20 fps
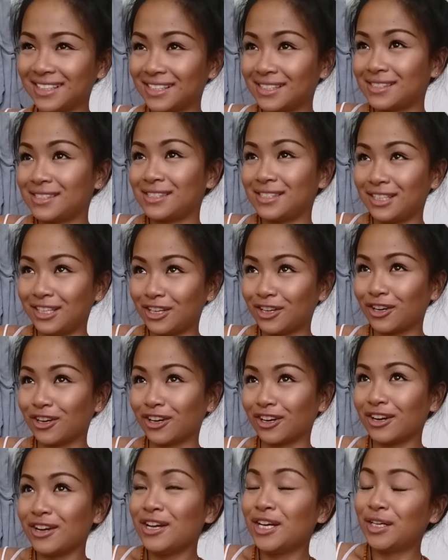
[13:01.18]
can see
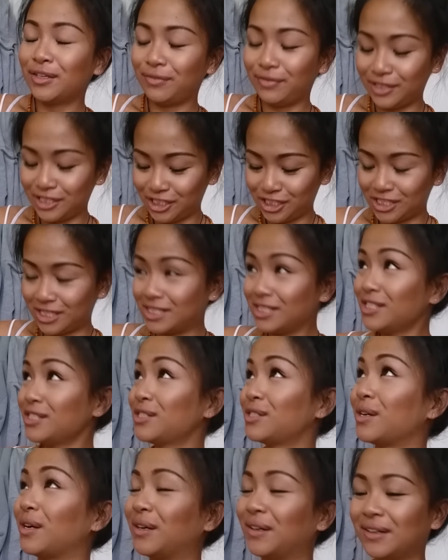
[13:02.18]
her vision.
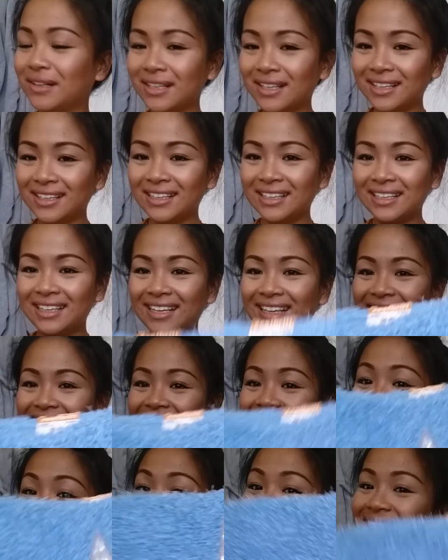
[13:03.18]
So
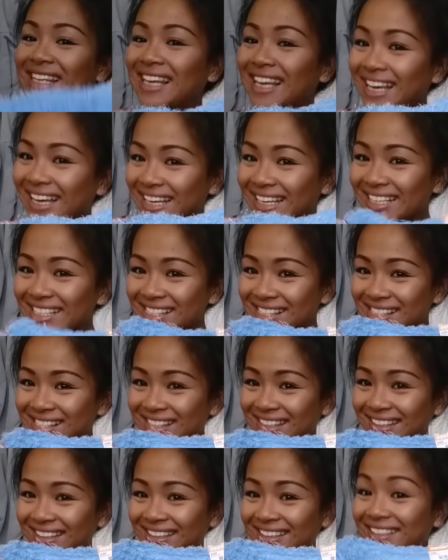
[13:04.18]
it is
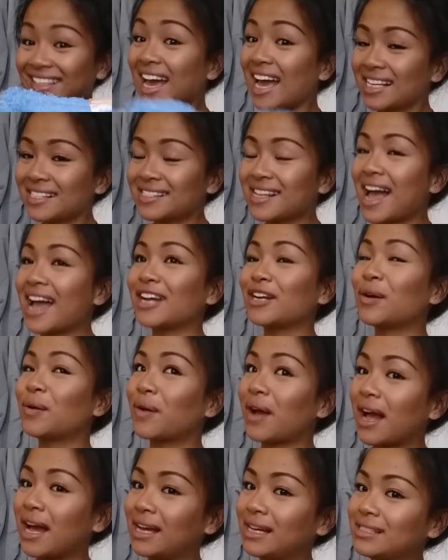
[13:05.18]
this. Yes, I know,
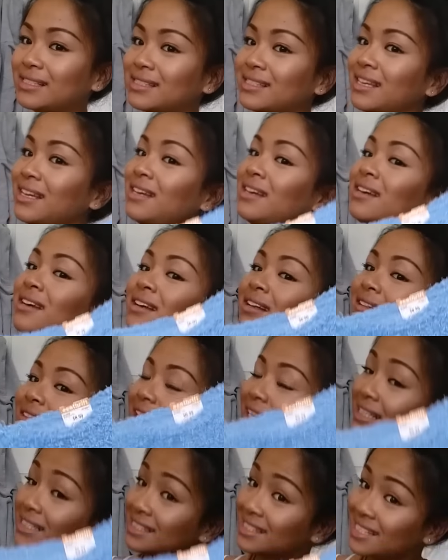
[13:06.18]
guys.
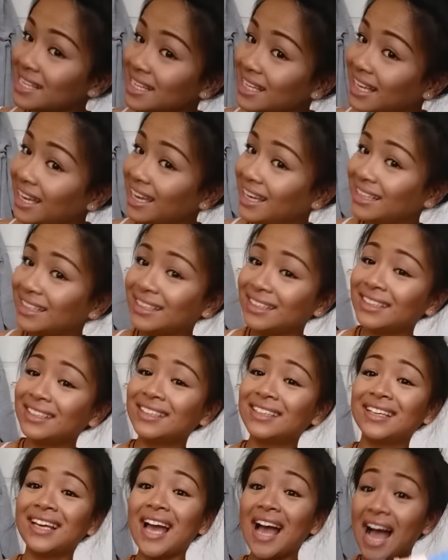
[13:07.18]
Let it sink in.
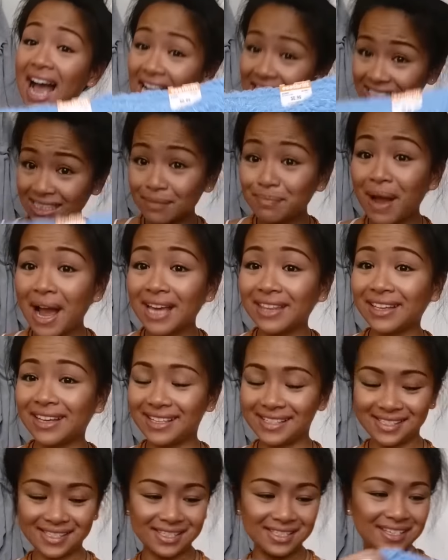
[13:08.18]
I did buy
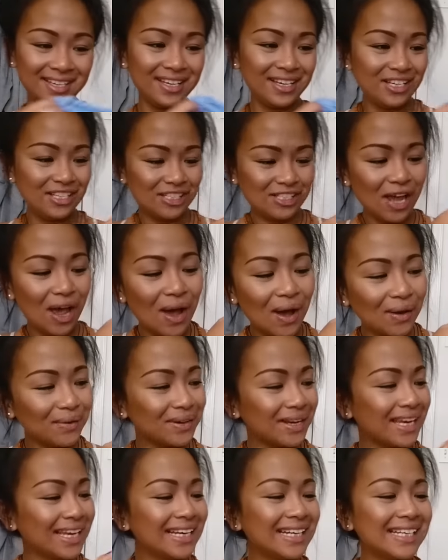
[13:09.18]
this. So
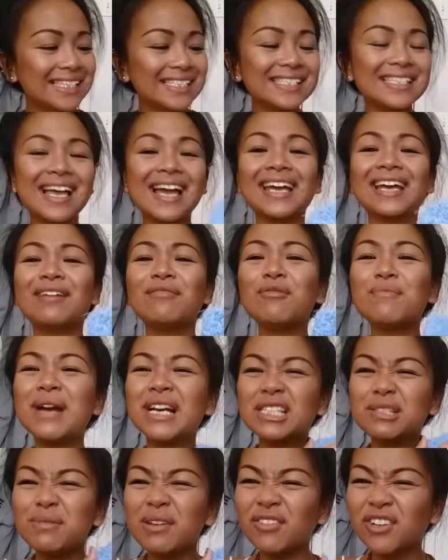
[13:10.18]
it is like, it
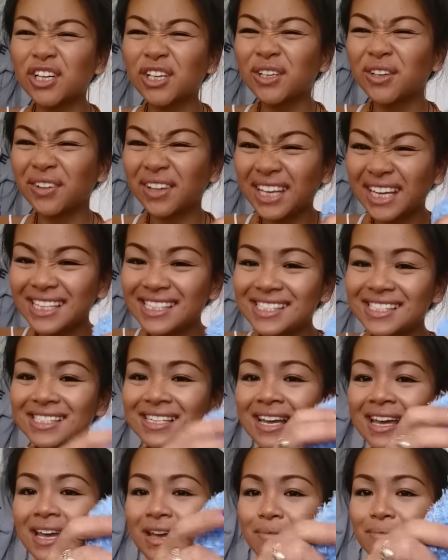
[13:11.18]
reminds me of Clueless,
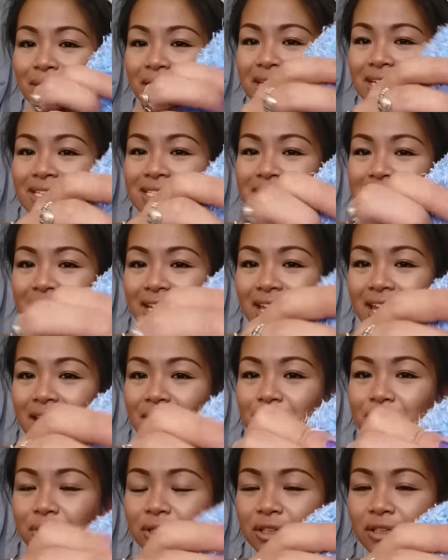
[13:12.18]
but it is like a
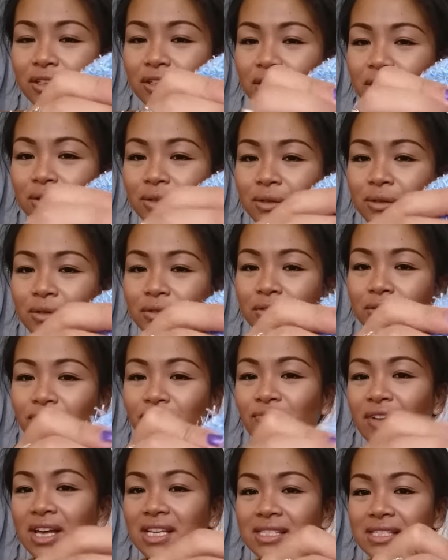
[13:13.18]
blue
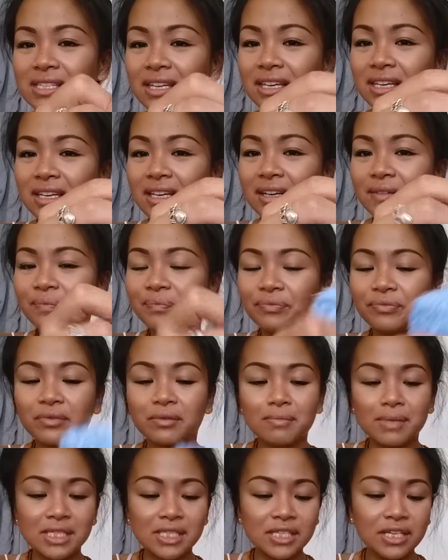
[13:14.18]
fuzzy
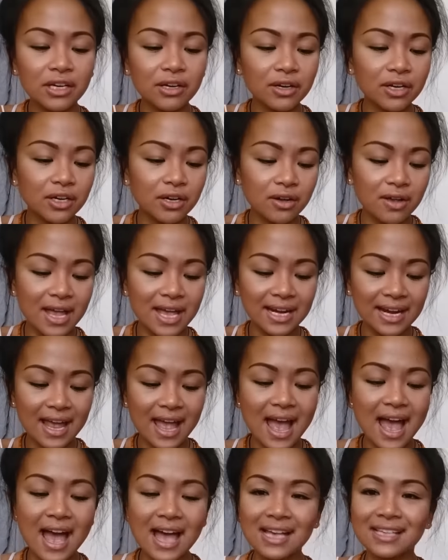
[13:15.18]
material, and it
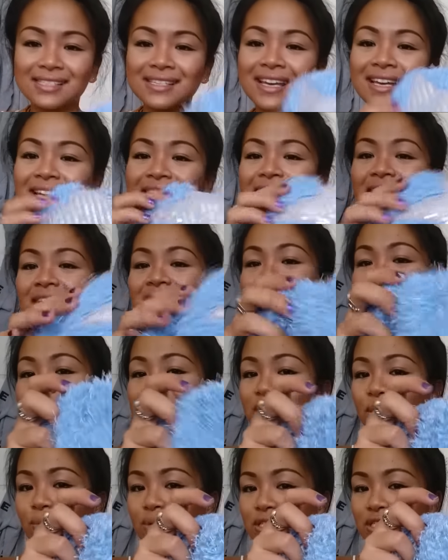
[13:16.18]
has a
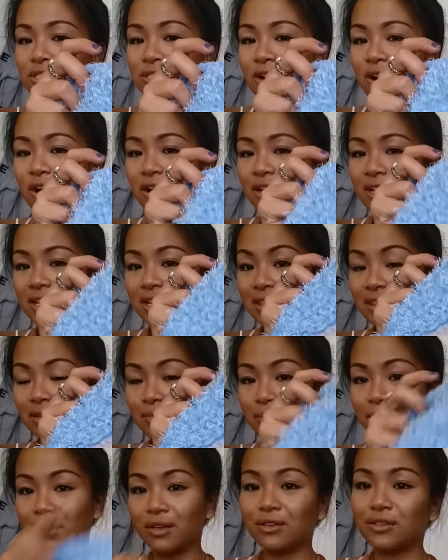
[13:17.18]
sequin star in the
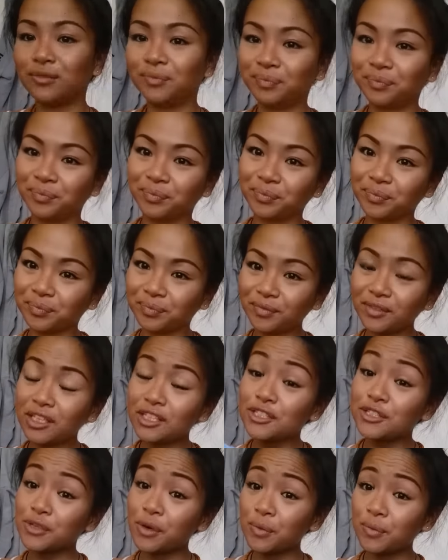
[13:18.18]
middle.
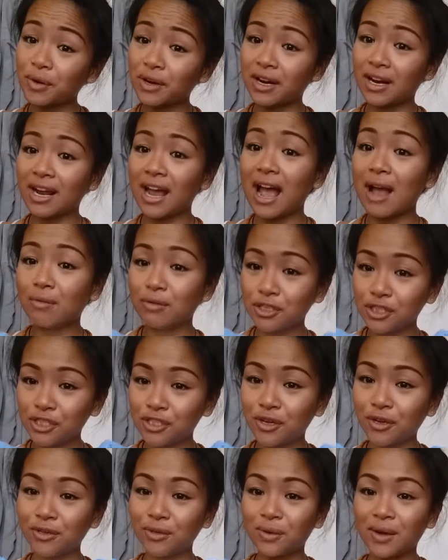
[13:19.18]
Don't worry, I will
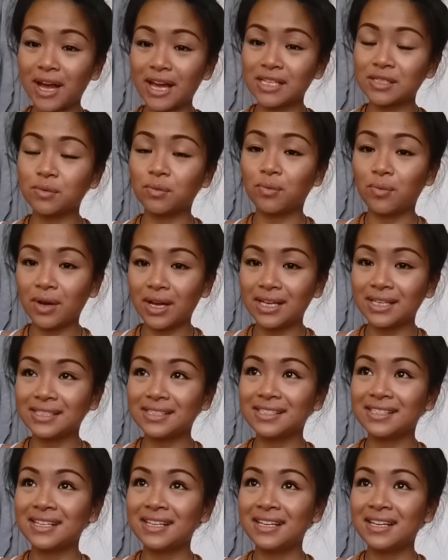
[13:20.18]
show you guys
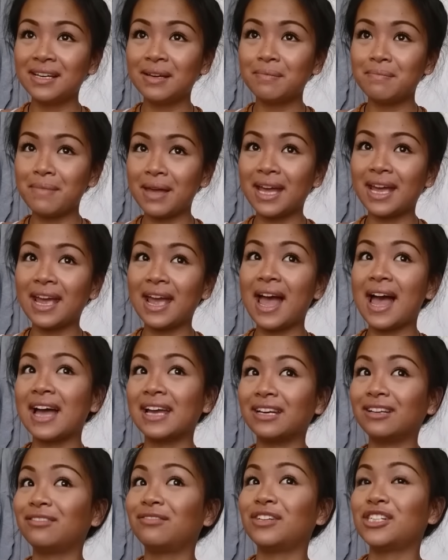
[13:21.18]
what May
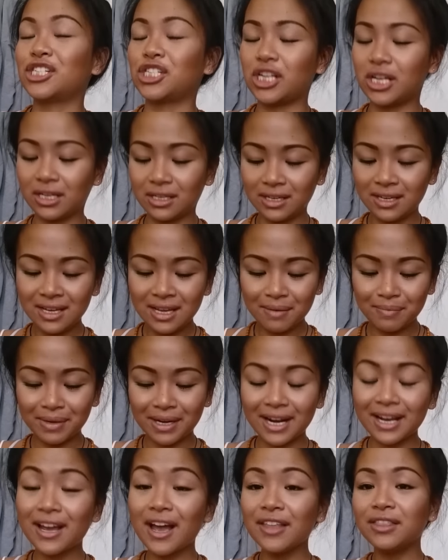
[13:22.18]
had envisioned, but
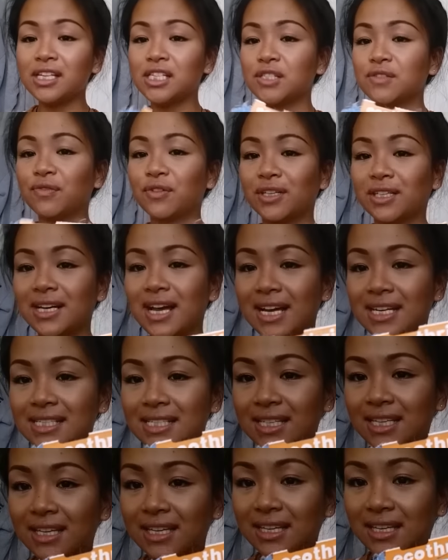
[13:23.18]
I got this for
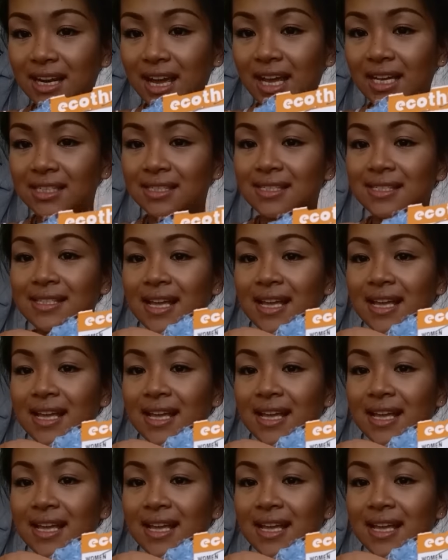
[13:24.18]
99